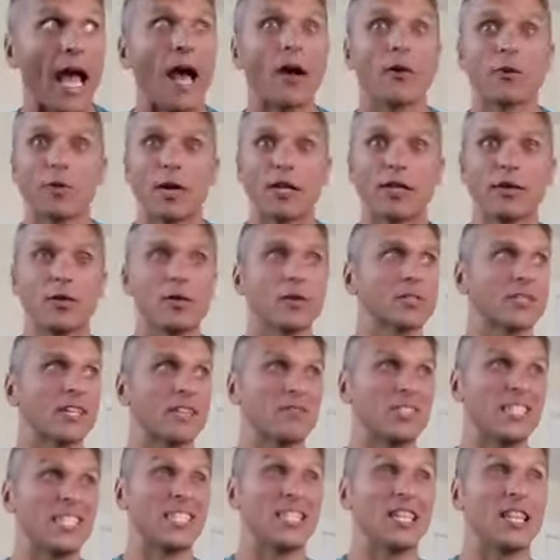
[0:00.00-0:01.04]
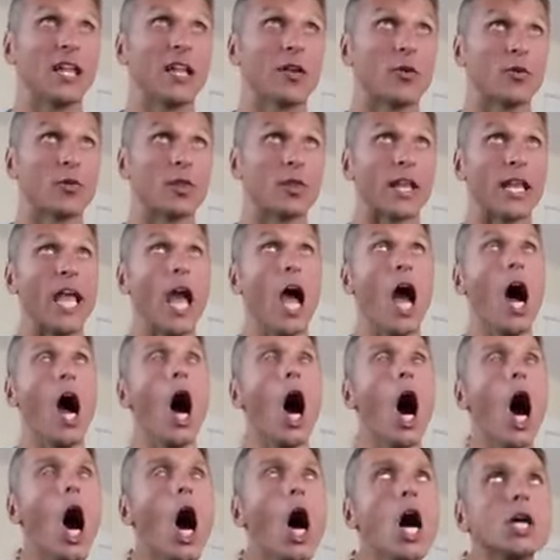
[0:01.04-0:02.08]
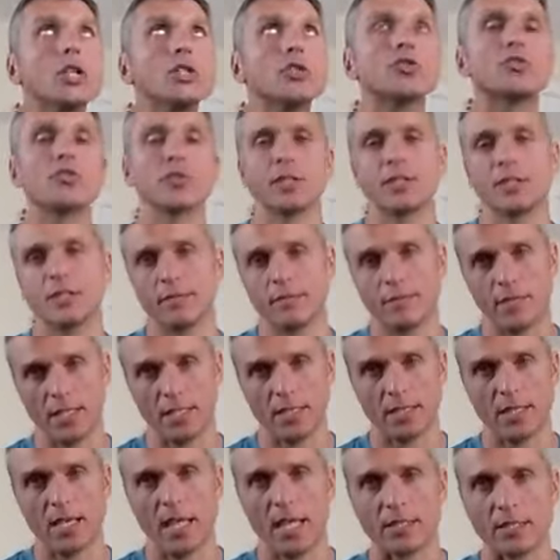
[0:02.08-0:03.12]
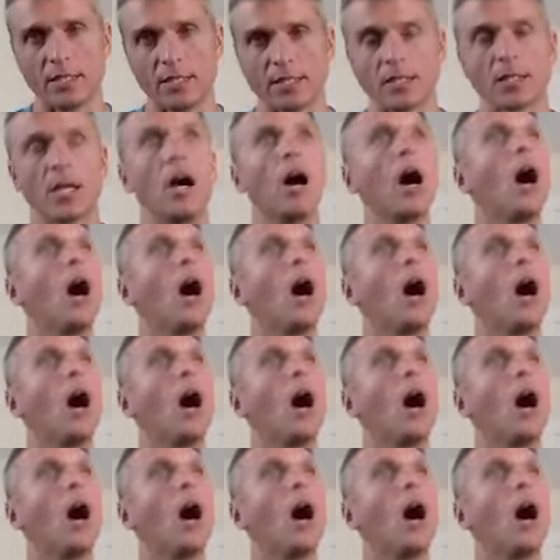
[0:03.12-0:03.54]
How do I know? Because I've seen literally hundreds of these cases.